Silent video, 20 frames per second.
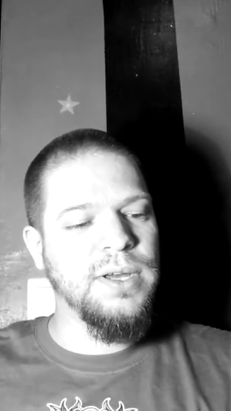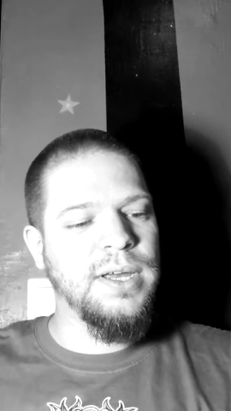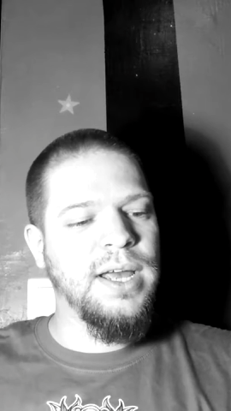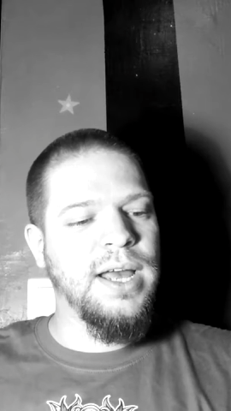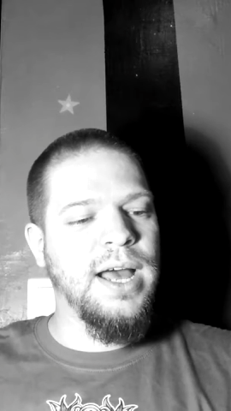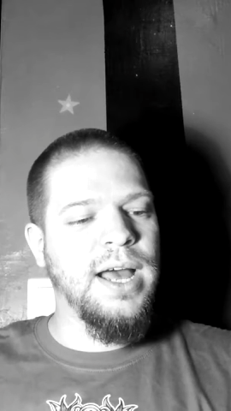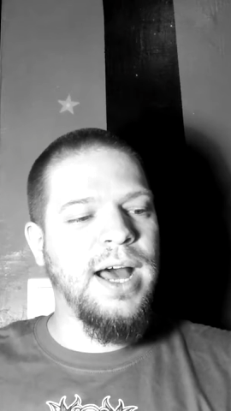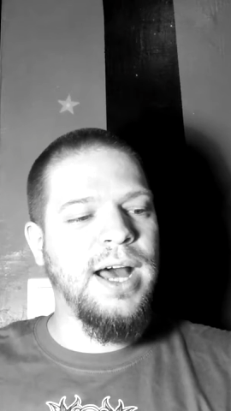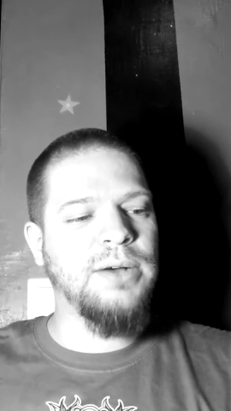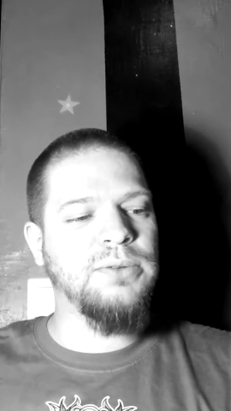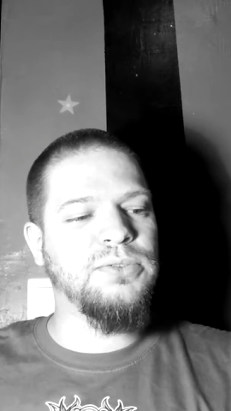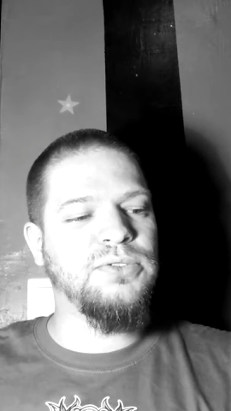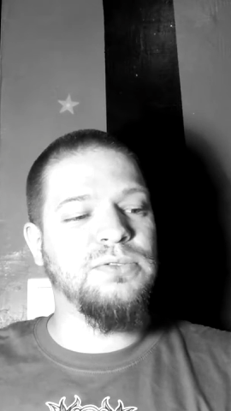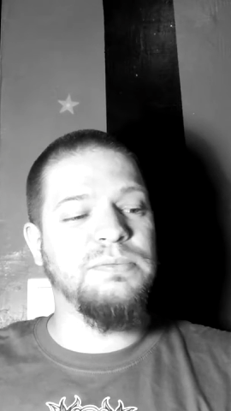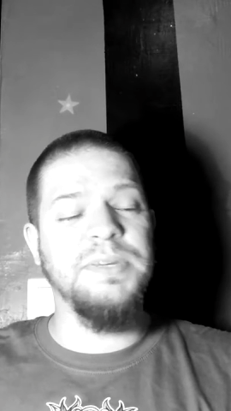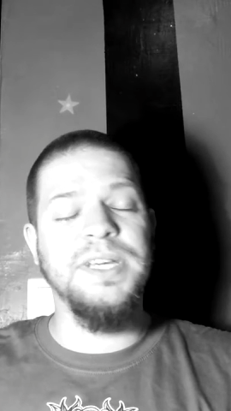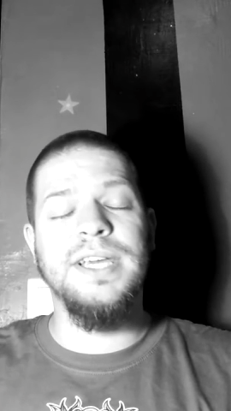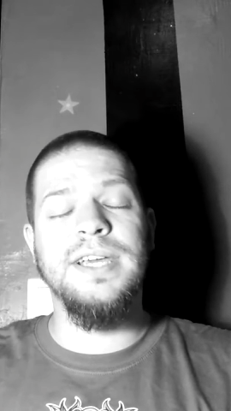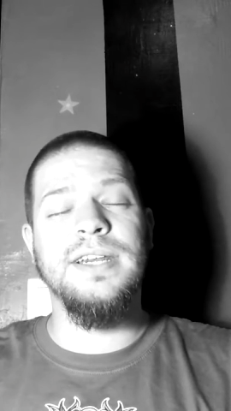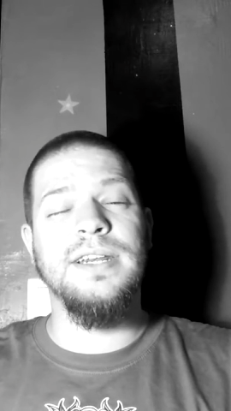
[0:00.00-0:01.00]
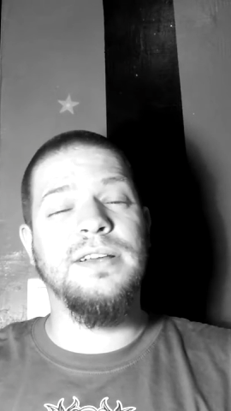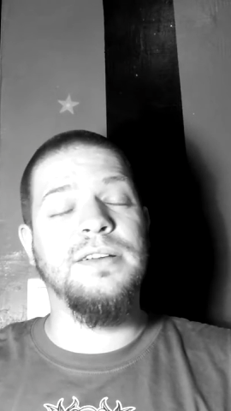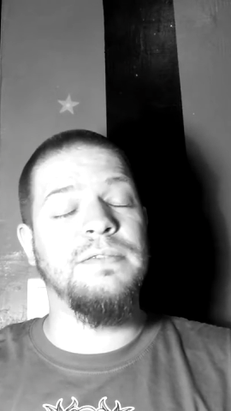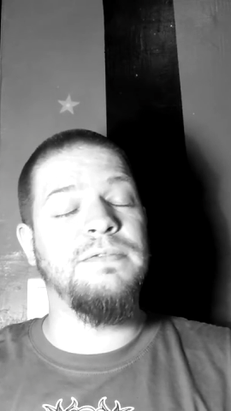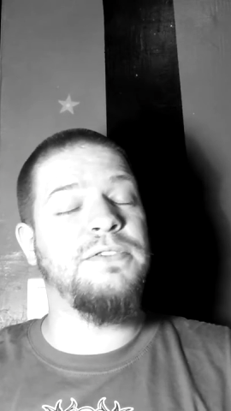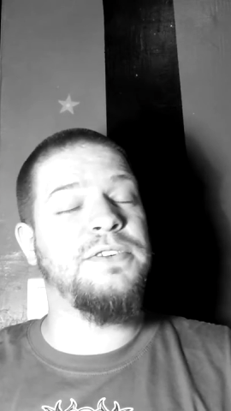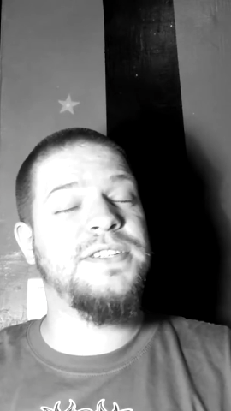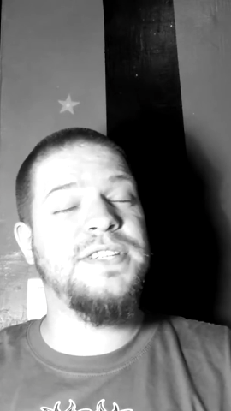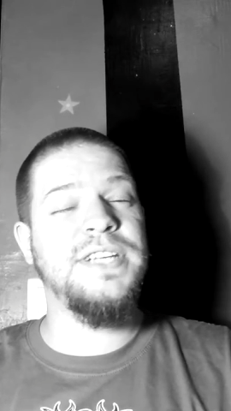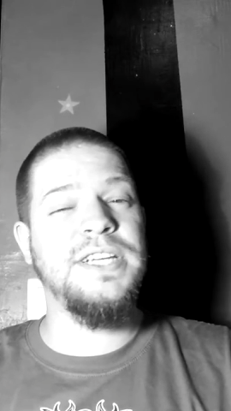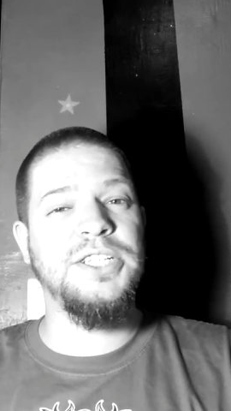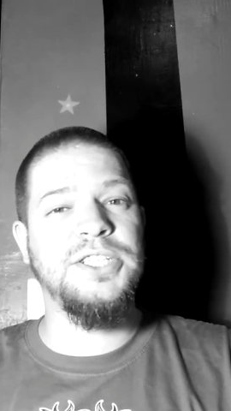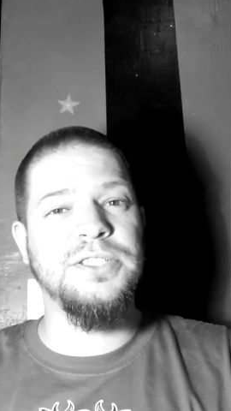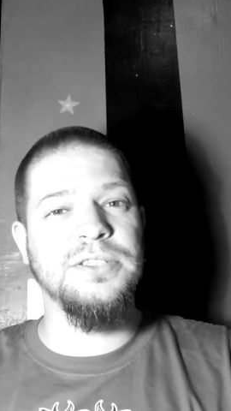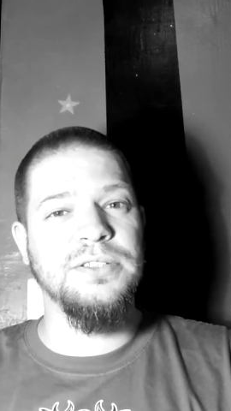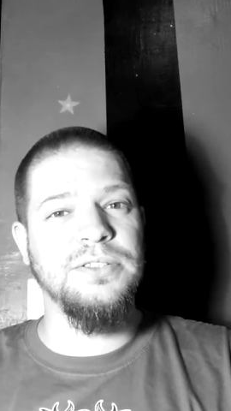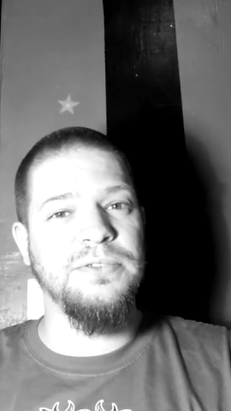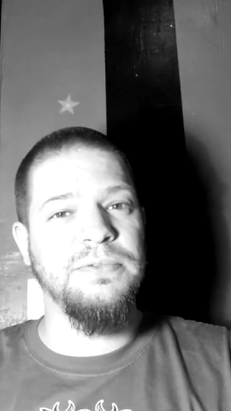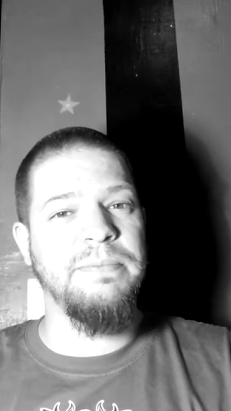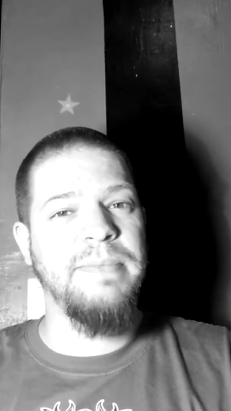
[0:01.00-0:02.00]
how to begin conversation,
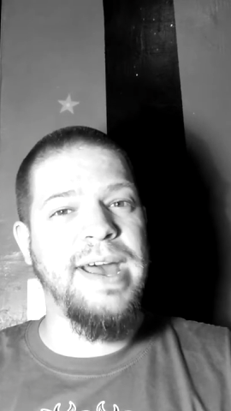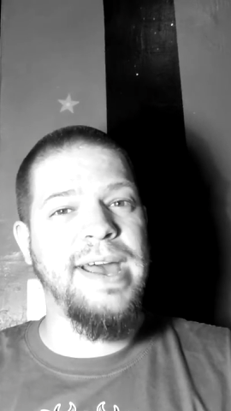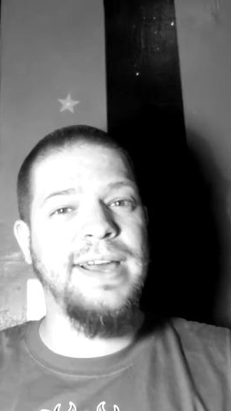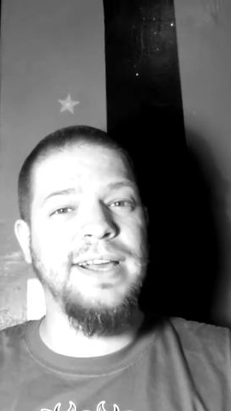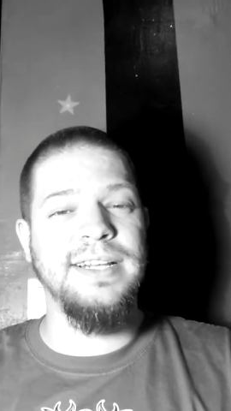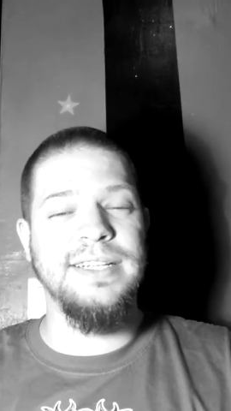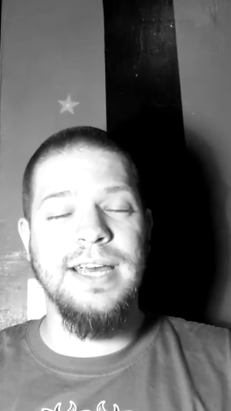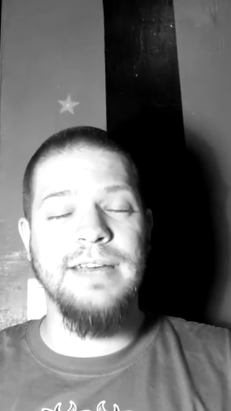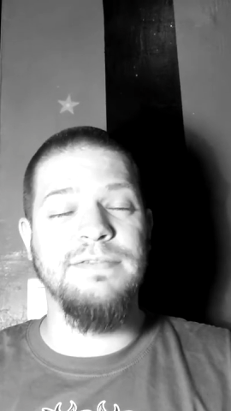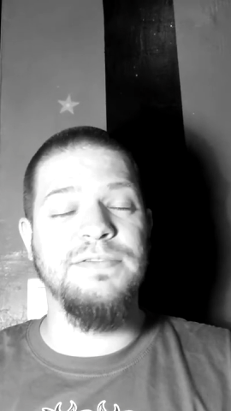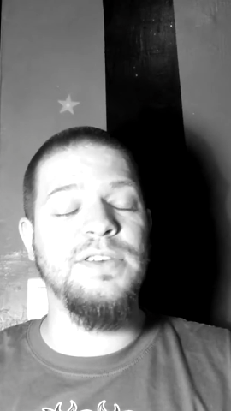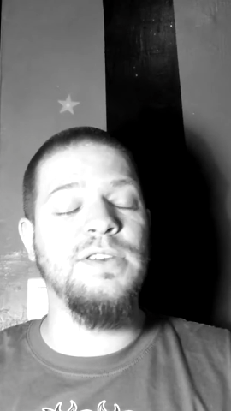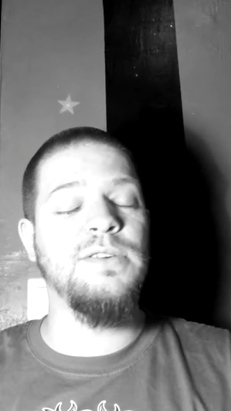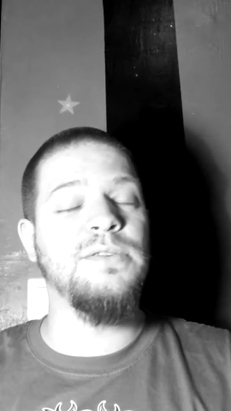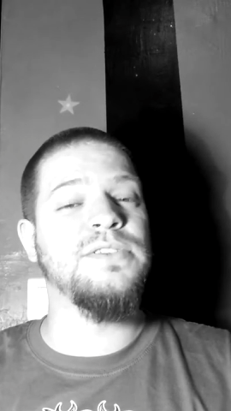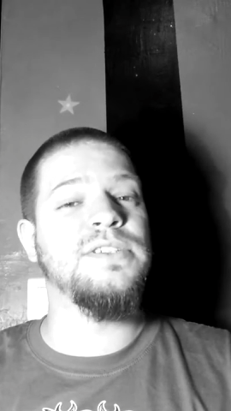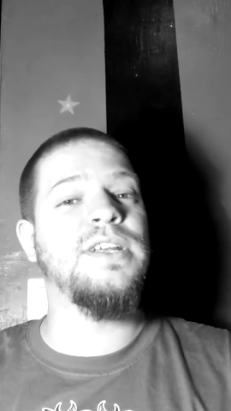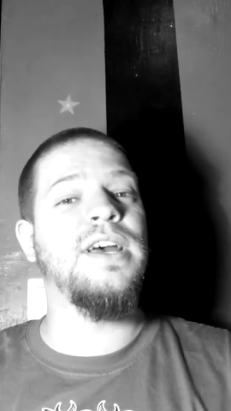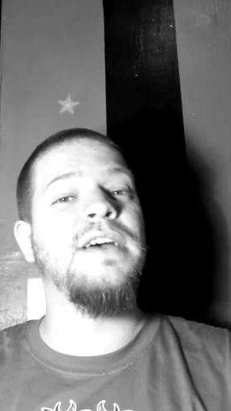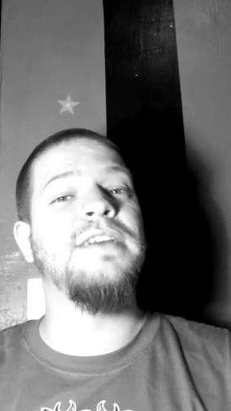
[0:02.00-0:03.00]
you might have used an